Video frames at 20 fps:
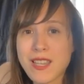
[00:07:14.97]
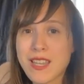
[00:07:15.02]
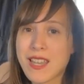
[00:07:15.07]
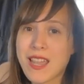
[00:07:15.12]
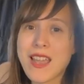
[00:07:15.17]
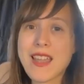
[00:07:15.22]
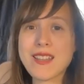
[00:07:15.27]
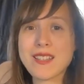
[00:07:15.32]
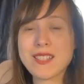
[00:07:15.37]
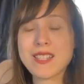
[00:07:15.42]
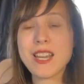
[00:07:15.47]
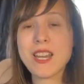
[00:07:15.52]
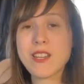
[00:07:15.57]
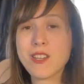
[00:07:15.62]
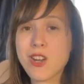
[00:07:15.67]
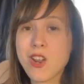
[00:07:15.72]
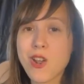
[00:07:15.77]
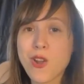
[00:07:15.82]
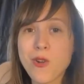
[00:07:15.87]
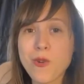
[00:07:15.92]
They can't
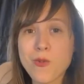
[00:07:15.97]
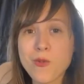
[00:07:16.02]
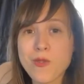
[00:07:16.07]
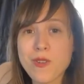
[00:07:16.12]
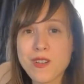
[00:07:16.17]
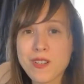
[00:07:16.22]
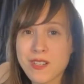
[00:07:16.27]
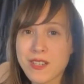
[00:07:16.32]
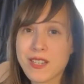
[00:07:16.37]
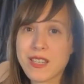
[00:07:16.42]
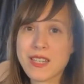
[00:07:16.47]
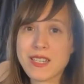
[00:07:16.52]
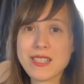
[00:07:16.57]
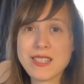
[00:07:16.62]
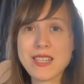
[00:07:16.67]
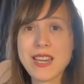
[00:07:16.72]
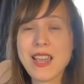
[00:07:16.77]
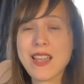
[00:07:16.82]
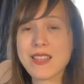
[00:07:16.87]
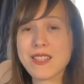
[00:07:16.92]
say no to
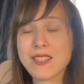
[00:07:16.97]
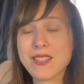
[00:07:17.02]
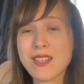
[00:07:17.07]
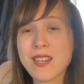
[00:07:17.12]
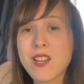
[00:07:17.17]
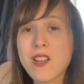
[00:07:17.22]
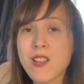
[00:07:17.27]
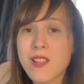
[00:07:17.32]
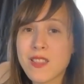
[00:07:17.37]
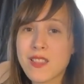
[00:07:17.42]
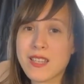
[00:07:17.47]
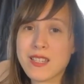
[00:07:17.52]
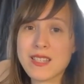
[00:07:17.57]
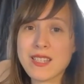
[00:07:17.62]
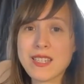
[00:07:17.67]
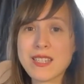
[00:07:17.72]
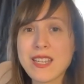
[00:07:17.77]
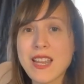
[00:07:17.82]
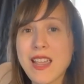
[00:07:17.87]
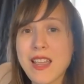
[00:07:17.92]
this test,
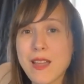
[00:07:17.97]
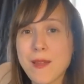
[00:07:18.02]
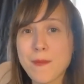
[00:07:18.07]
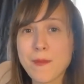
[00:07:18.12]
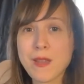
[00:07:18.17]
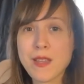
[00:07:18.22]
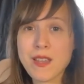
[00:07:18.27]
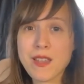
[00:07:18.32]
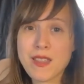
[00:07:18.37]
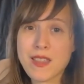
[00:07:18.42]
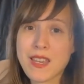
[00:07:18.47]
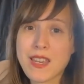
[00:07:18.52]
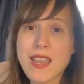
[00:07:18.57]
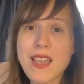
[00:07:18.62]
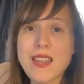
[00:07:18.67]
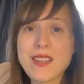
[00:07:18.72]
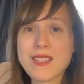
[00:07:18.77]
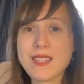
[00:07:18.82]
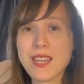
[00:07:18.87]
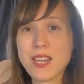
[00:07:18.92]
this exam. They
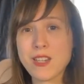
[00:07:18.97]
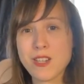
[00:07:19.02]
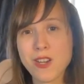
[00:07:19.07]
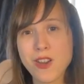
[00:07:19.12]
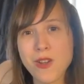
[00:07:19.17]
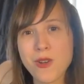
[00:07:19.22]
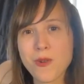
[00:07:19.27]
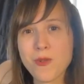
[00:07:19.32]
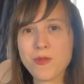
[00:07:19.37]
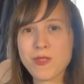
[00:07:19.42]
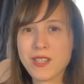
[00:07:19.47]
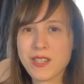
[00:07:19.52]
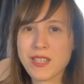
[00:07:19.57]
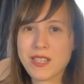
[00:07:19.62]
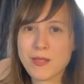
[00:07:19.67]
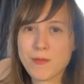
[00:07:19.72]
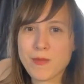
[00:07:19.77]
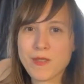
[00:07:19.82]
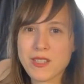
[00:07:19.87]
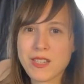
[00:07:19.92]
can't say no to
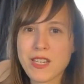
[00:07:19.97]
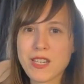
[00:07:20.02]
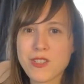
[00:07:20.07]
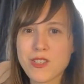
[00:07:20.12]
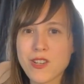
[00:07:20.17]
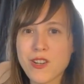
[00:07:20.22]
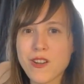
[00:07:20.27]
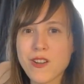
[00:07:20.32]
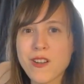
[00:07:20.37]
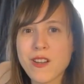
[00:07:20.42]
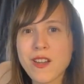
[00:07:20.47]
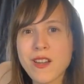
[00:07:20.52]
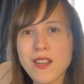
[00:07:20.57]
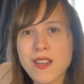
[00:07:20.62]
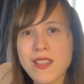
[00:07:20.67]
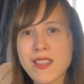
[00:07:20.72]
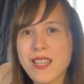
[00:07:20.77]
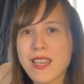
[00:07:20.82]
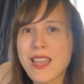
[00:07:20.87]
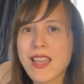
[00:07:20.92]
this procedure.
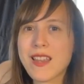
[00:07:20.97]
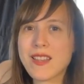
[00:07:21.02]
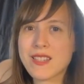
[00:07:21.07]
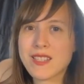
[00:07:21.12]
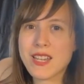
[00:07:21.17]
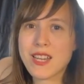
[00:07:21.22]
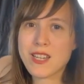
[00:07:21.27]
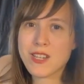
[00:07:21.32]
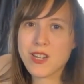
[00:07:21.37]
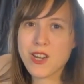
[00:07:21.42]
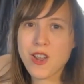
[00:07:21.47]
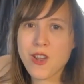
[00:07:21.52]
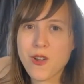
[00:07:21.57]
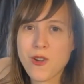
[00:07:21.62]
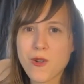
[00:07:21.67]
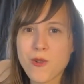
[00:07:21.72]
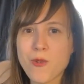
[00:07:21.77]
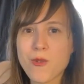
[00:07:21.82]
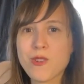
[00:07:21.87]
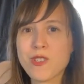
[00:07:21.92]
They can't say
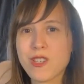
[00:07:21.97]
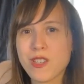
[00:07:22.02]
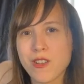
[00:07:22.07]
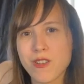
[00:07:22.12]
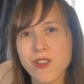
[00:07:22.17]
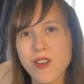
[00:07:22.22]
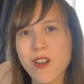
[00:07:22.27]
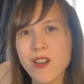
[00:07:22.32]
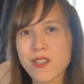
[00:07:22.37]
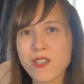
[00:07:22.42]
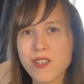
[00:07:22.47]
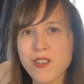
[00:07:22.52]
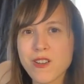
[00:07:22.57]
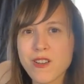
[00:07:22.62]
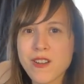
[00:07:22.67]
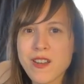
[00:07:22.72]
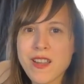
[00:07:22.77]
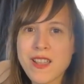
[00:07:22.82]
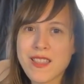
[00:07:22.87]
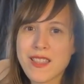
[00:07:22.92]
no to their
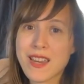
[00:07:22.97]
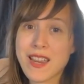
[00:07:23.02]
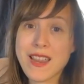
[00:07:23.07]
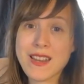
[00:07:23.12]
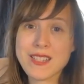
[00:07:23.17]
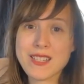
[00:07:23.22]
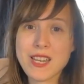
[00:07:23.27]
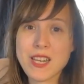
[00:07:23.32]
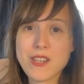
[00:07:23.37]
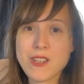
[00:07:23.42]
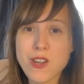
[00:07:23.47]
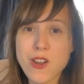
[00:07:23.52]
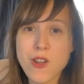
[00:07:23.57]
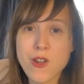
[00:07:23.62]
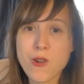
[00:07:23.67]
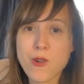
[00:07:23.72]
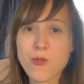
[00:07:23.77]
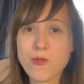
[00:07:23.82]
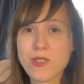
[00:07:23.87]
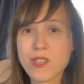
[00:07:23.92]
doctor. They can't say
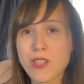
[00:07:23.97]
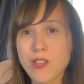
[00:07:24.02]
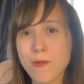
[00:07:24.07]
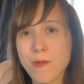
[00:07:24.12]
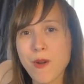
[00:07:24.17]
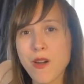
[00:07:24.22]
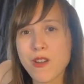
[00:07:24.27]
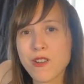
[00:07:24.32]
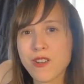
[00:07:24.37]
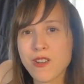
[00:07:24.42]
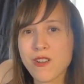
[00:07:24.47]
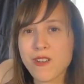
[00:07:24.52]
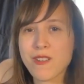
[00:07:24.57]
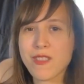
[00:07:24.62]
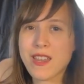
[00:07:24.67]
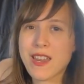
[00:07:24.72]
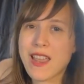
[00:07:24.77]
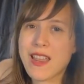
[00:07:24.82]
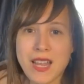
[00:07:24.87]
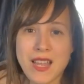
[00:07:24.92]
no to their
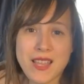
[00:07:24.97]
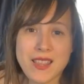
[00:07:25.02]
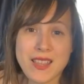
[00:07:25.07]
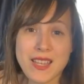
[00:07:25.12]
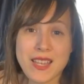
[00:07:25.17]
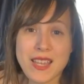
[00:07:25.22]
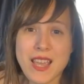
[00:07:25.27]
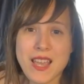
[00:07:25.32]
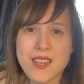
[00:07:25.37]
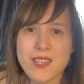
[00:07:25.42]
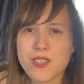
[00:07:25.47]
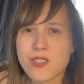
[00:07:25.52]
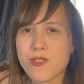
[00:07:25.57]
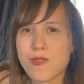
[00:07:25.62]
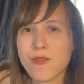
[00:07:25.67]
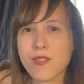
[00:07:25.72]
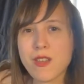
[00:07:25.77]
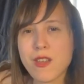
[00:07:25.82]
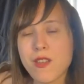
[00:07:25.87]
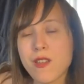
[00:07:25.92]
partner. They can't
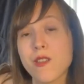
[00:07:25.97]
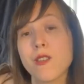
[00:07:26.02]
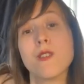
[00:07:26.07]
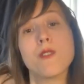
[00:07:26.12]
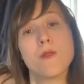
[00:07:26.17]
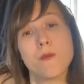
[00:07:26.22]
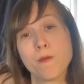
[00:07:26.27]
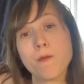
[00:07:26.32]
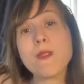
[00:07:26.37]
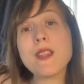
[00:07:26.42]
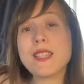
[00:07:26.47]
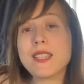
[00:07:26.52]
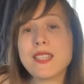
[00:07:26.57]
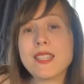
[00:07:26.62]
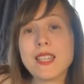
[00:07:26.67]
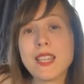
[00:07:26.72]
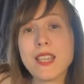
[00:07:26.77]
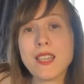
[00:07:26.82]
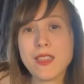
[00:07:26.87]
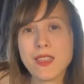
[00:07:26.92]
do the
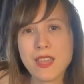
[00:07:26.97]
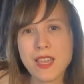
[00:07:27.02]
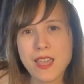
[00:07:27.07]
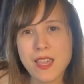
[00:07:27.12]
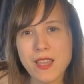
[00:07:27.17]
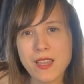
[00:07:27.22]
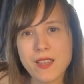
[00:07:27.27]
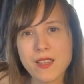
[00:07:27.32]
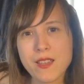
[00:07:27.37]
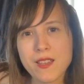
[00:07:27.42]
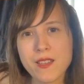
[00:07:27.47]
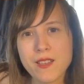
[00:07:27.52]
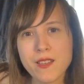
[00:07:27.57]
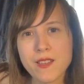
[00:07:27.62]
risky thing